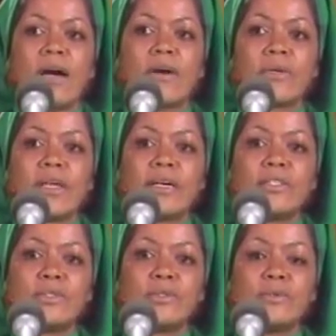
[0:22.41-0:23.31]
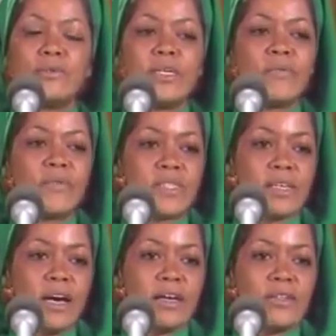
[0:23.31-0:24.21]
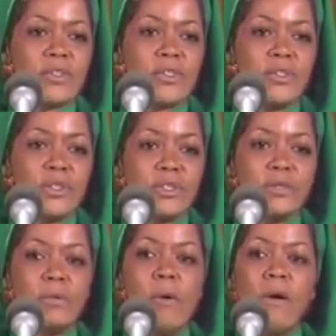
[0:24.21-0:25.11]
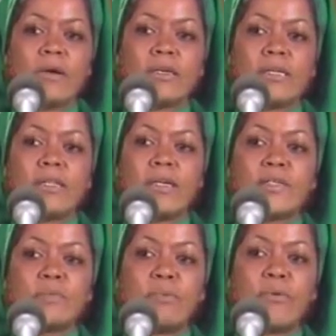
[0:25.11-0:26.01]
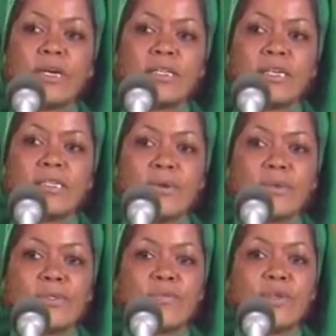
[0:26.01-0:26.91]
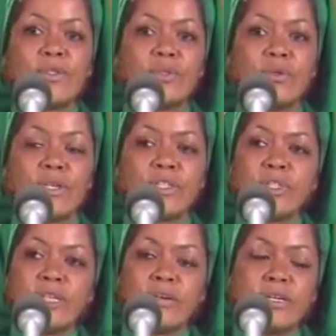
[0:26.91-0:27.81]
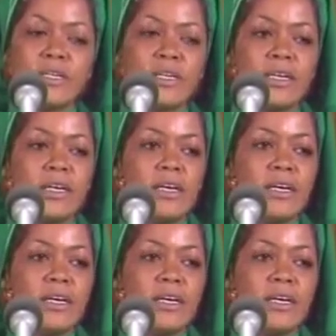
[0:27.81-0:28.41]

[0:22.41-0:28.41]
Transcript: I would like to emphasize to you that it's important that those of us who are sharing